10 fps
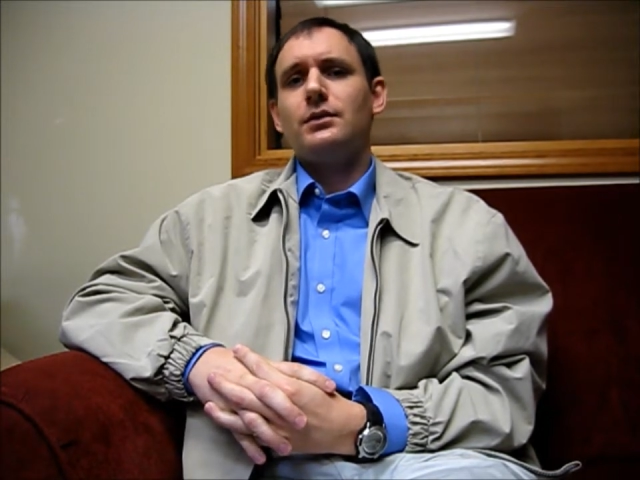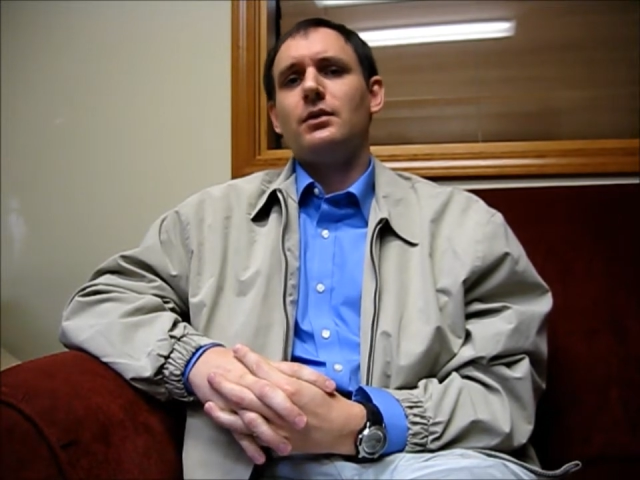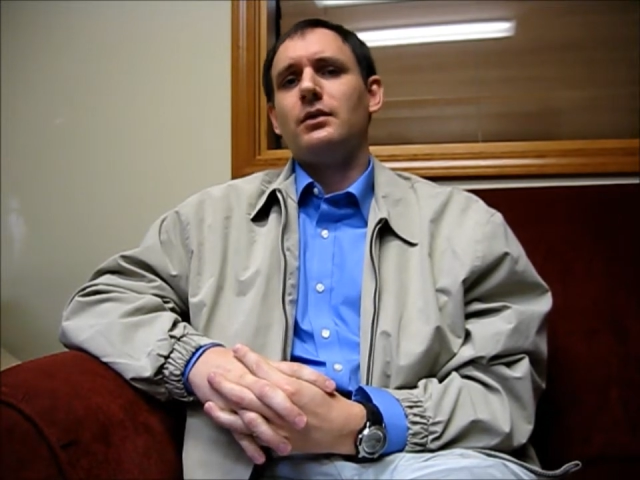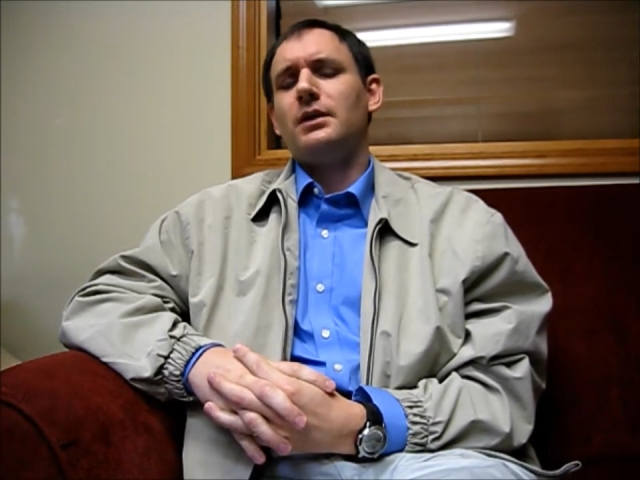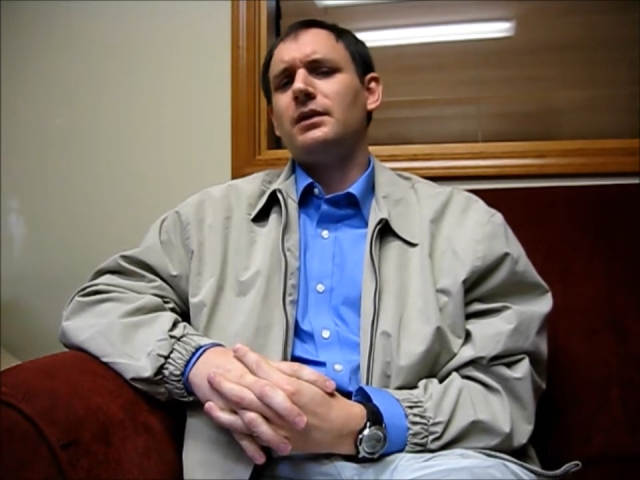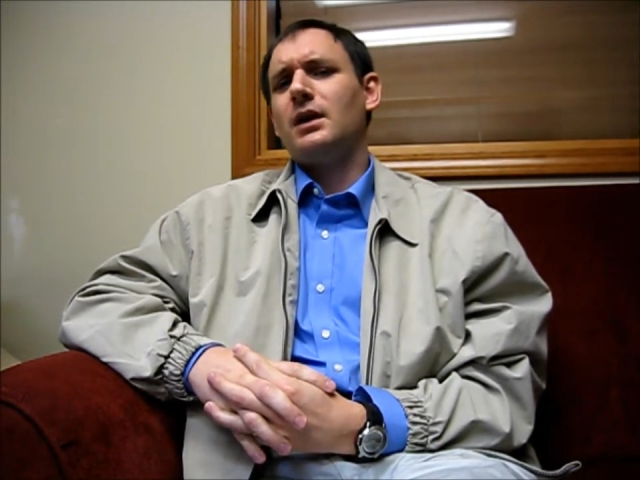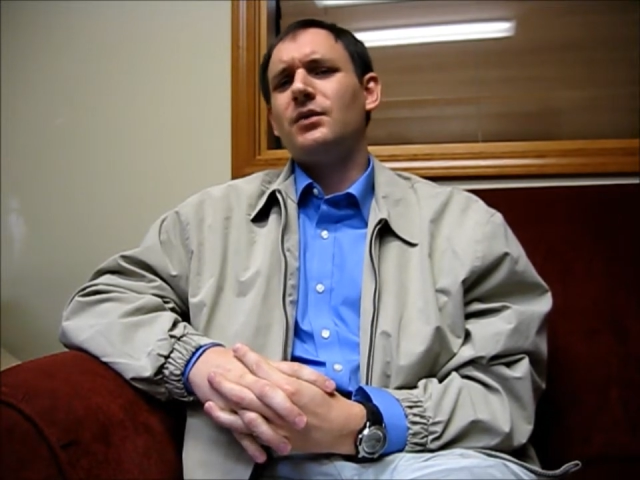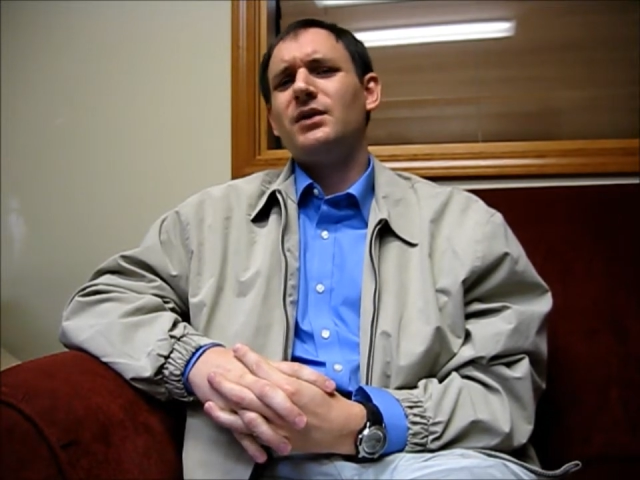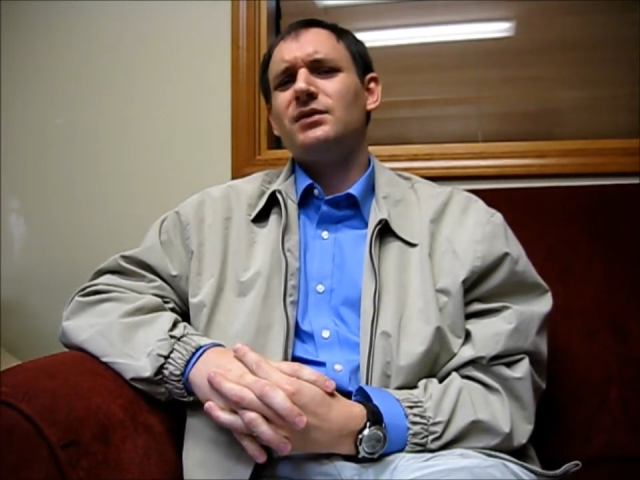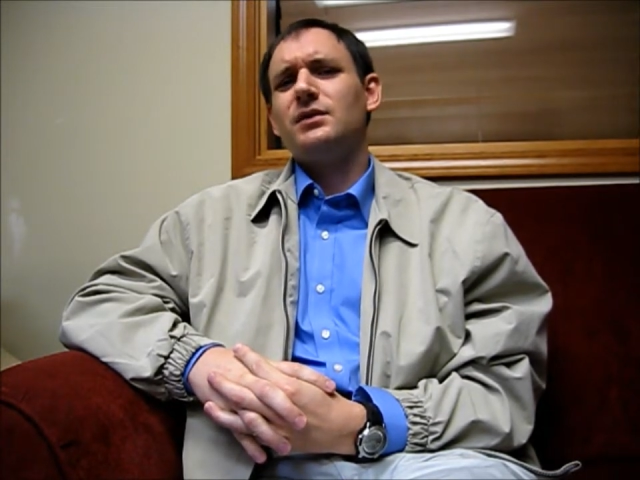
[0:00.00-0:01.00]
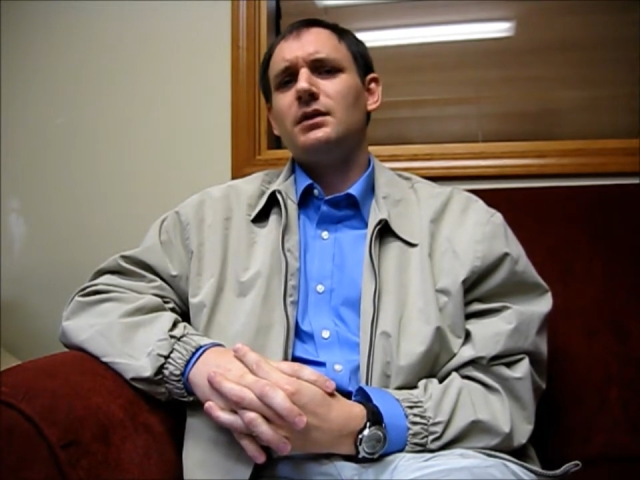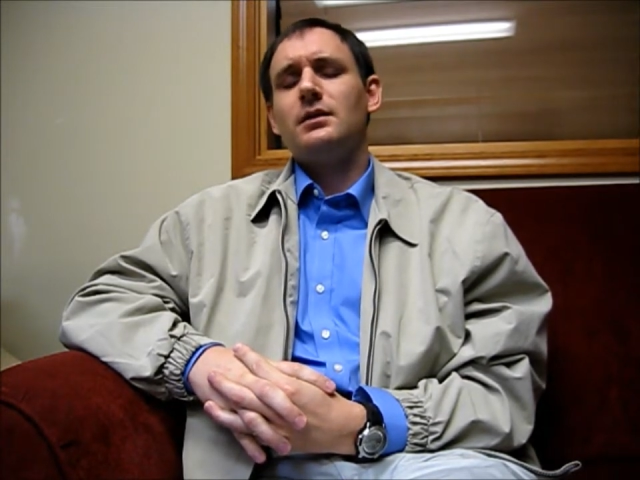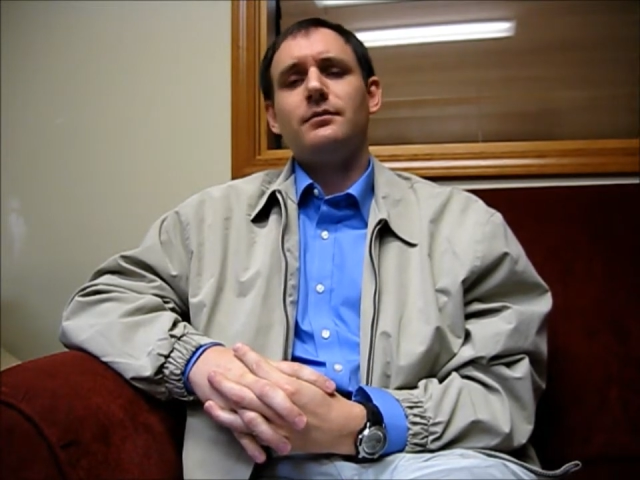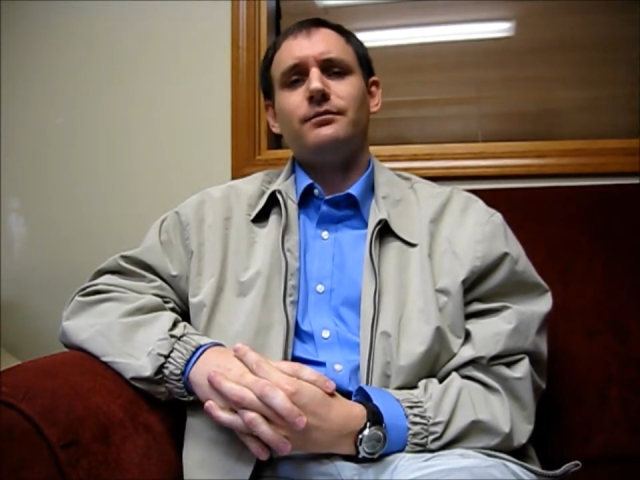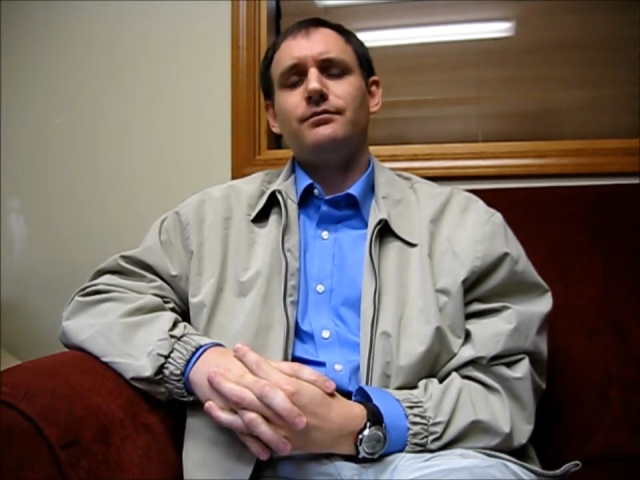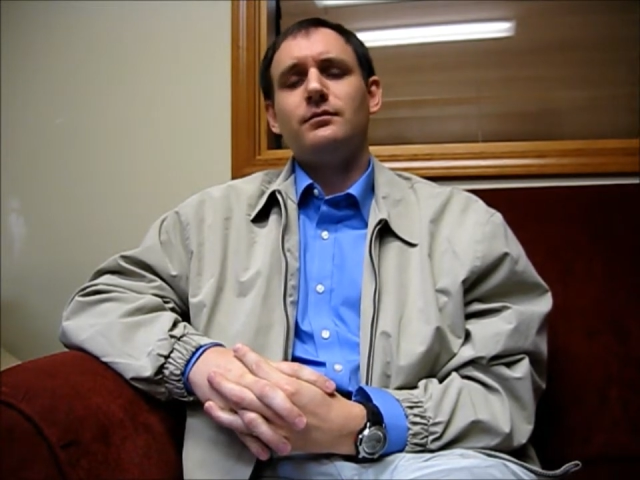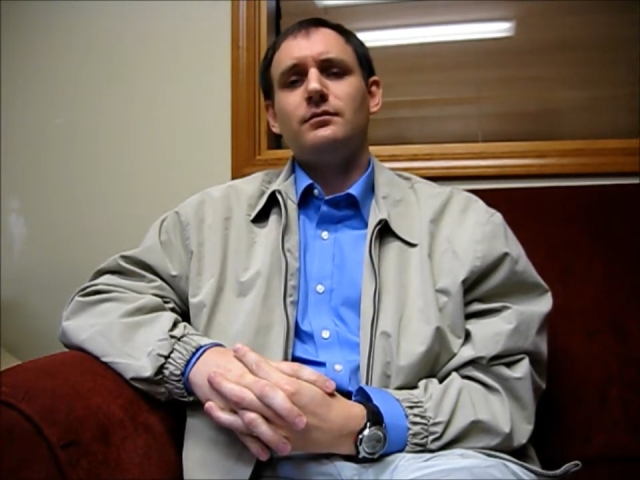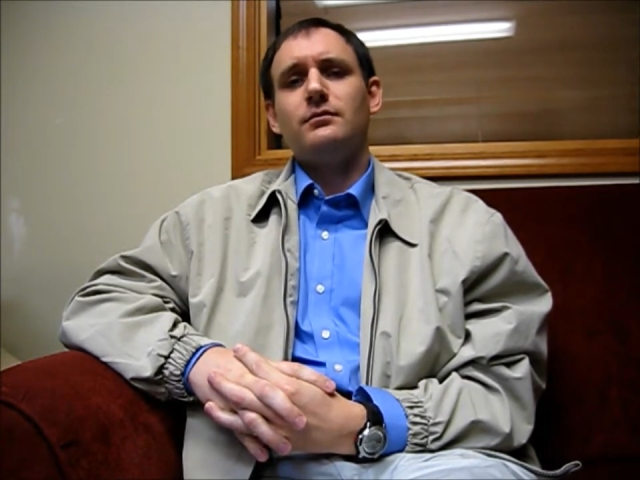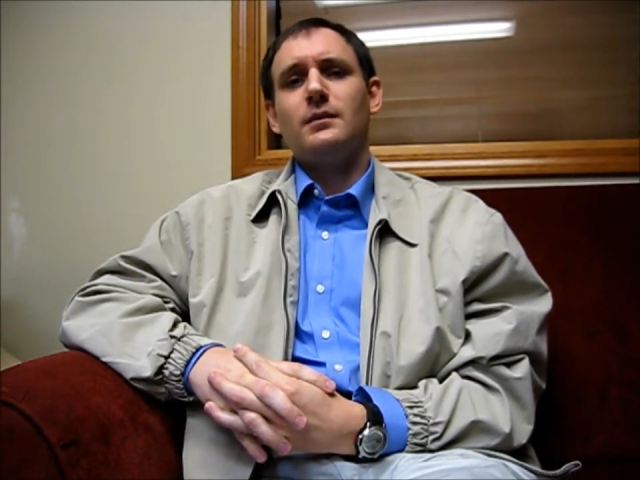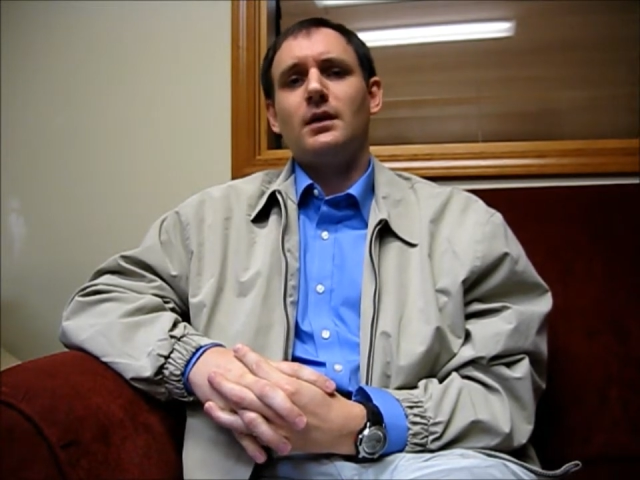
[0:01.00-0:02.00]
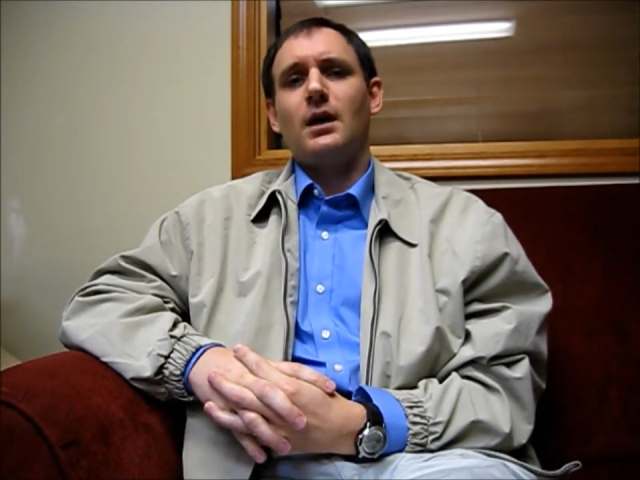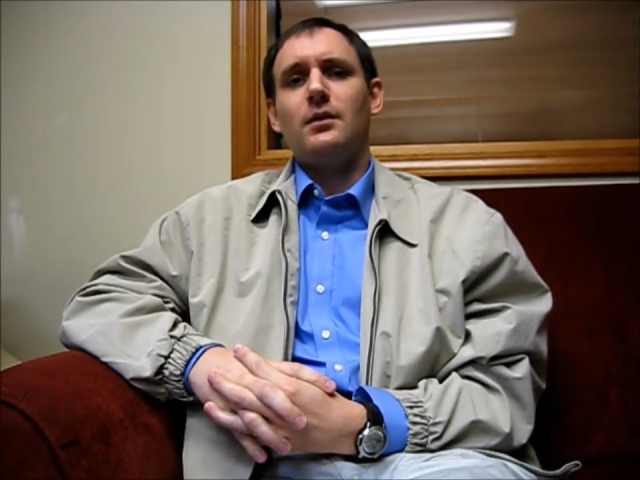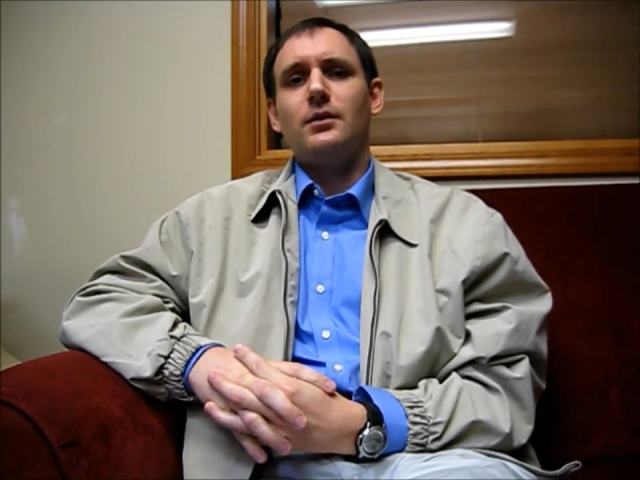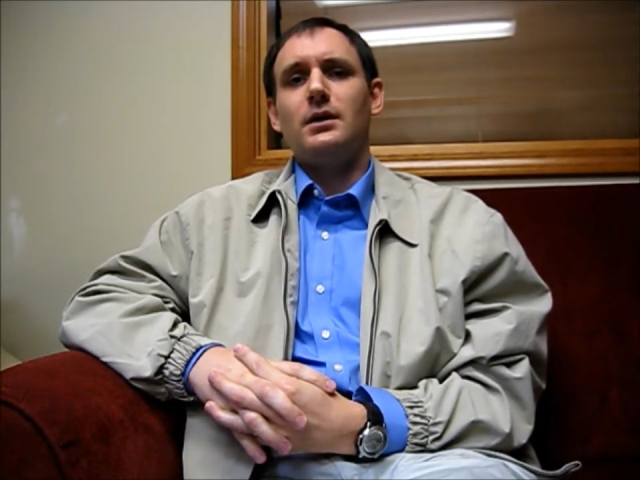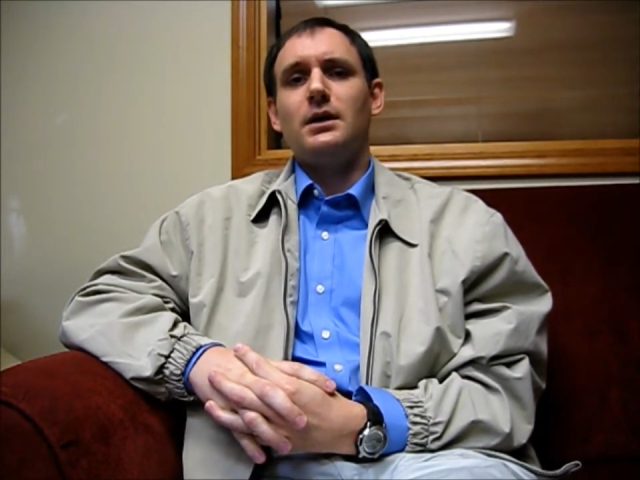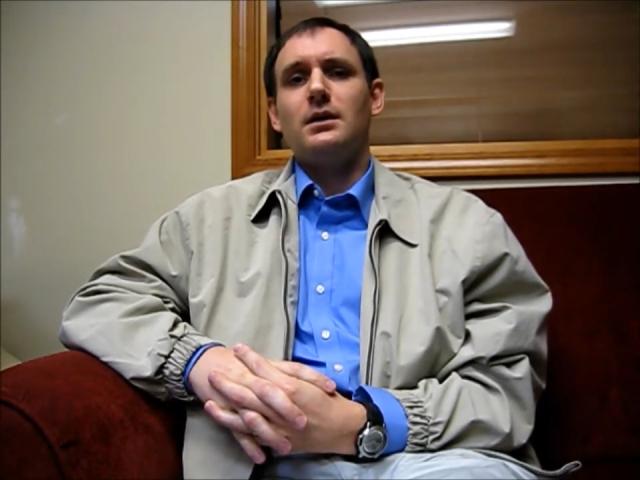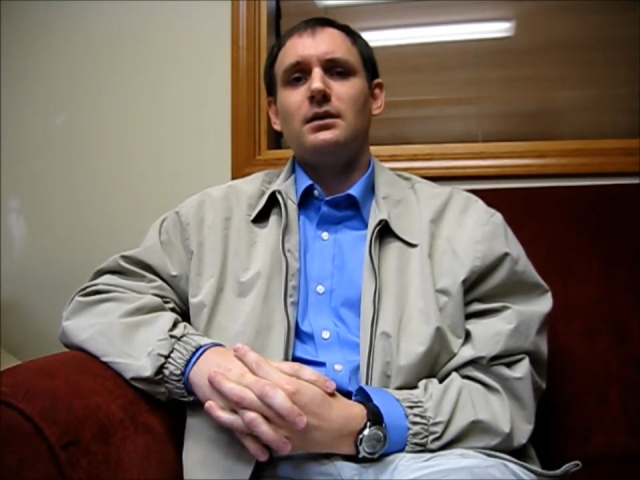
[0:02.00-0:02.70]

So when I say Christian, not really.